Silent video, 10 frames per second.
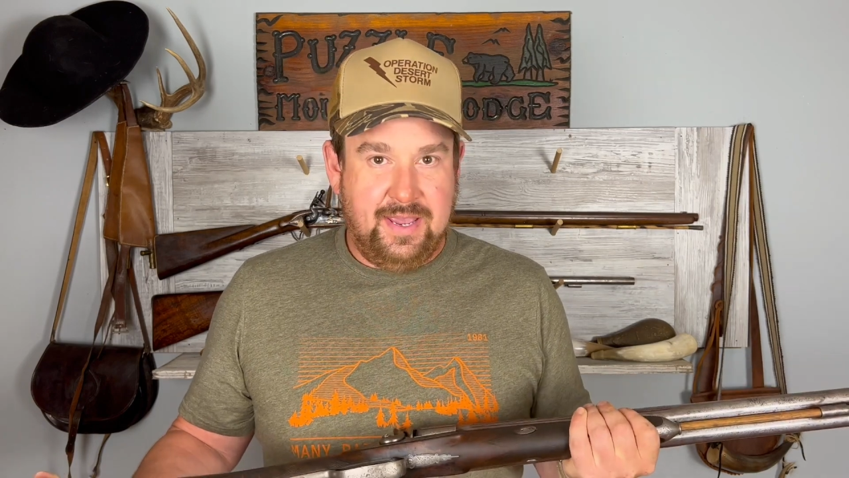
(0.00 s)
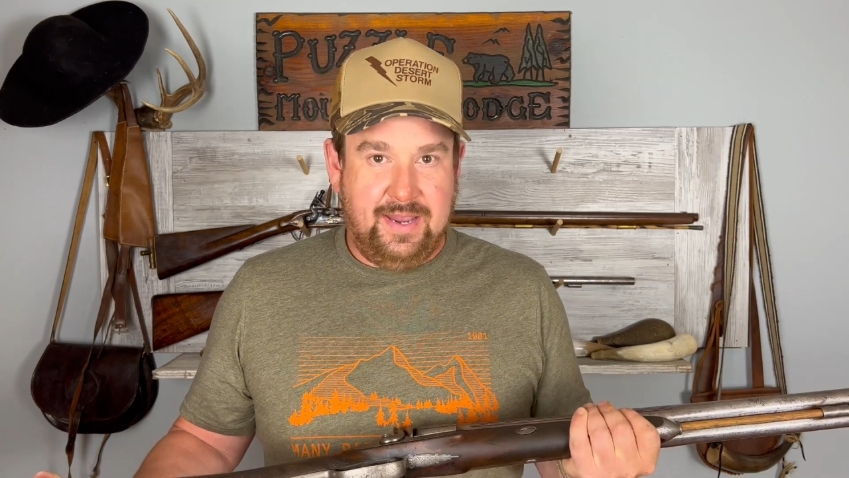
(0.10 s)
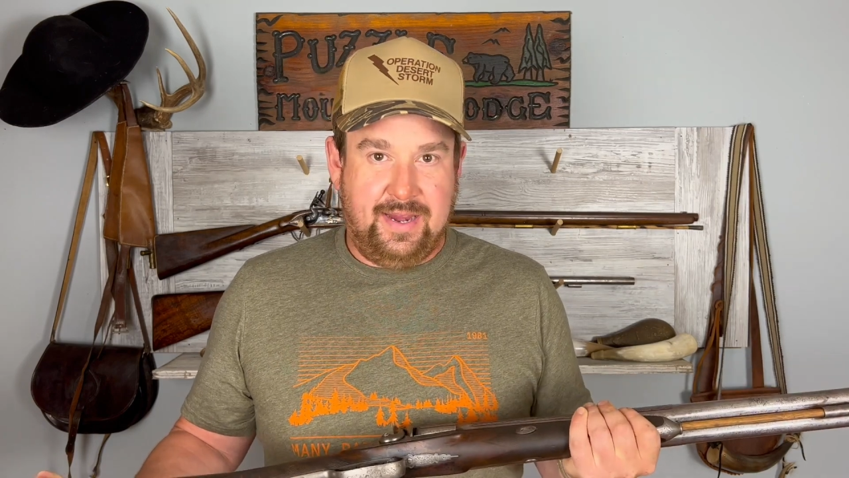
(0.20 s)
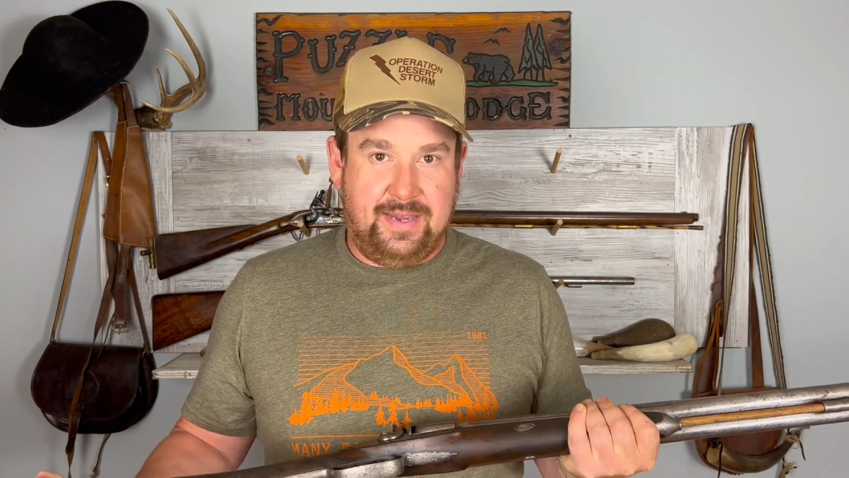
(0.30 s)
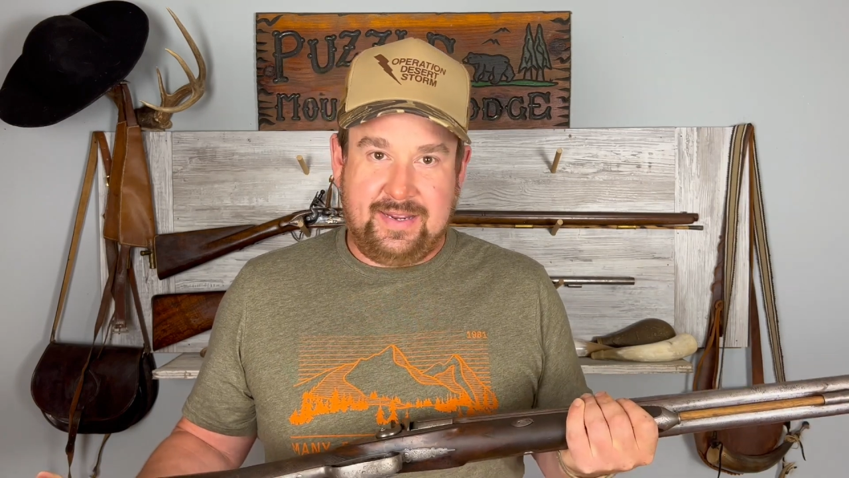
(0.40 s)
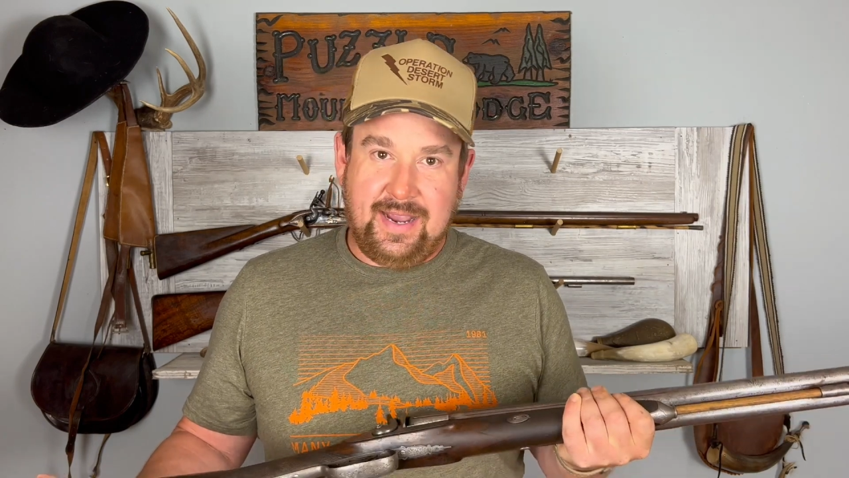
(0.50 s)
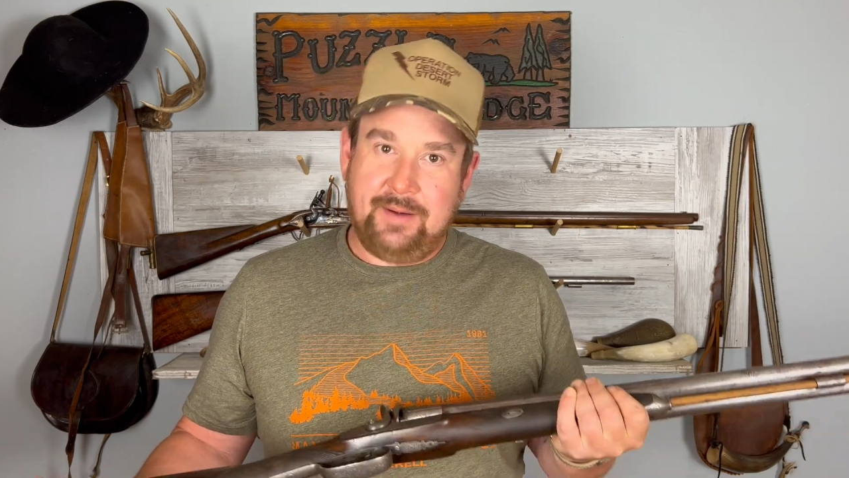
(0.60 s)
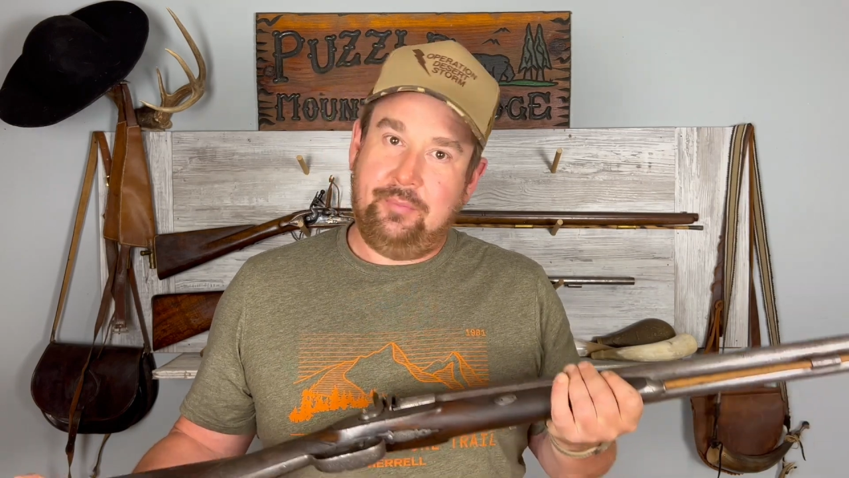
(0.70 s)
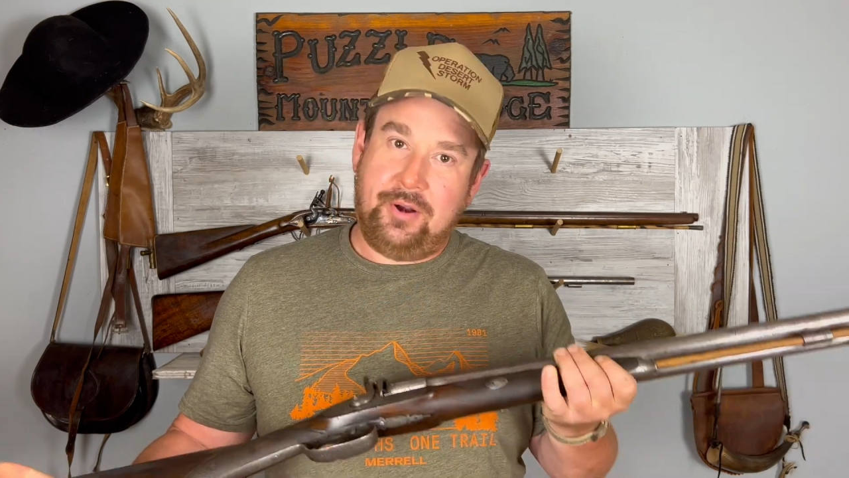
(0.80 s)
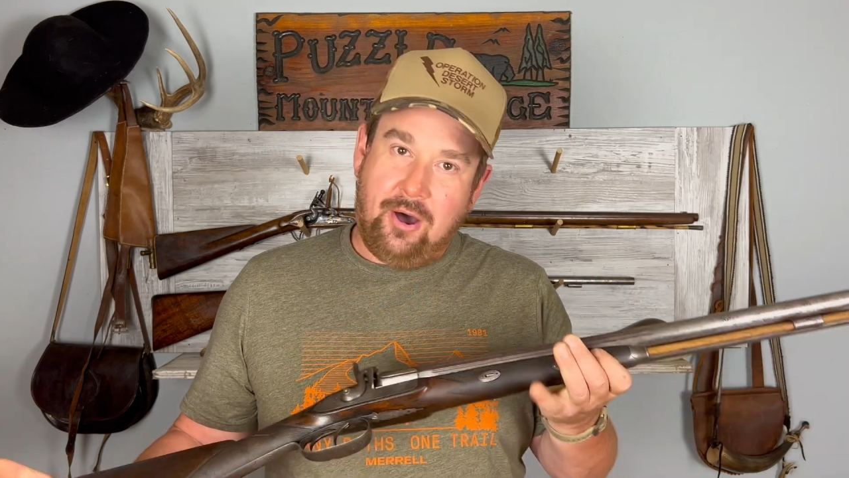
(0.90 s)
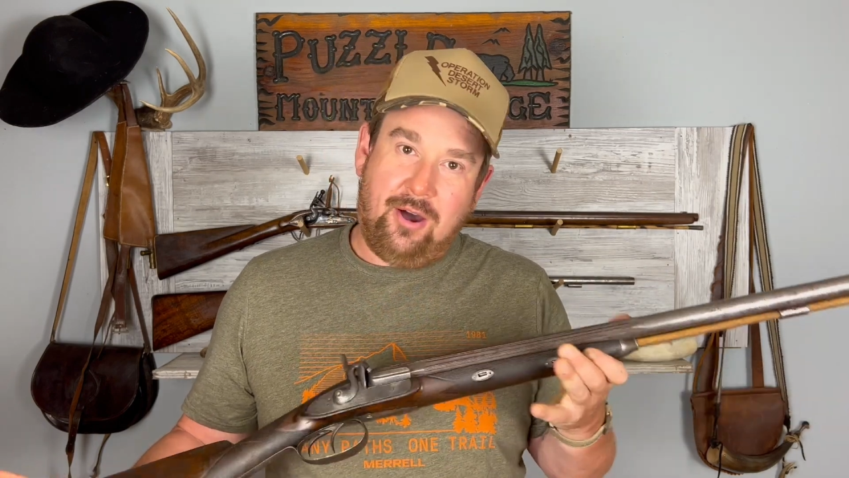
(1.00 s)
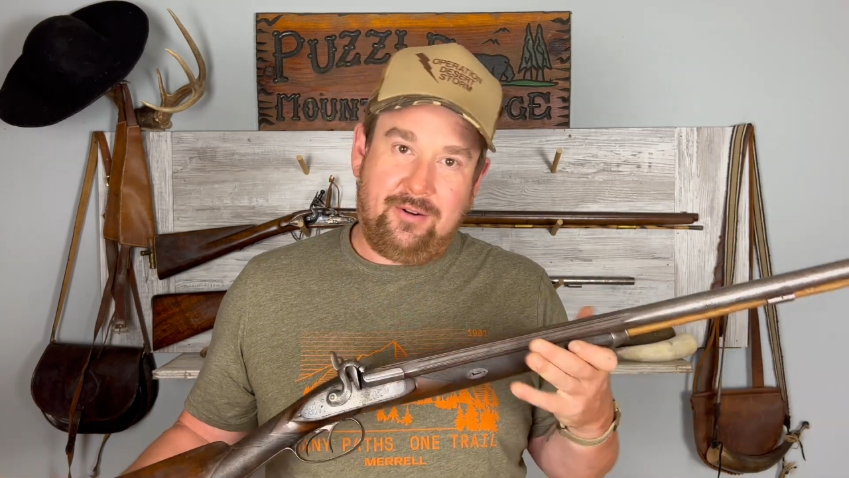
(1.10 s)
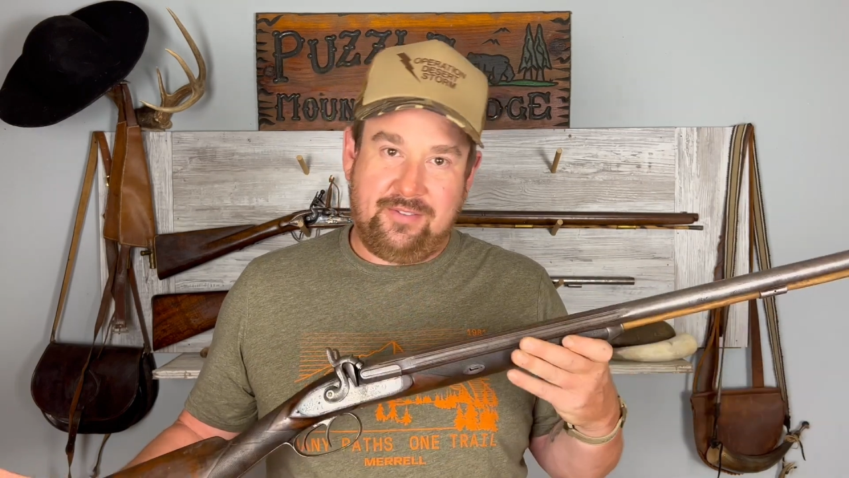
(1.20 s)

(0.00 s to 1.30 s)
and he kind of put a hard